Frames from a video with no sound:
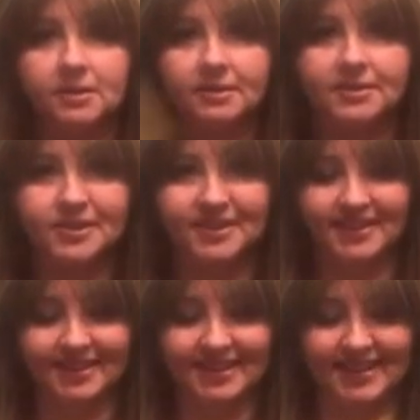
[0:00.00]
That's
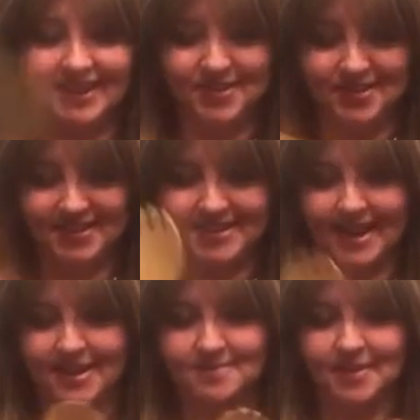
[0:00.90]
what they would say.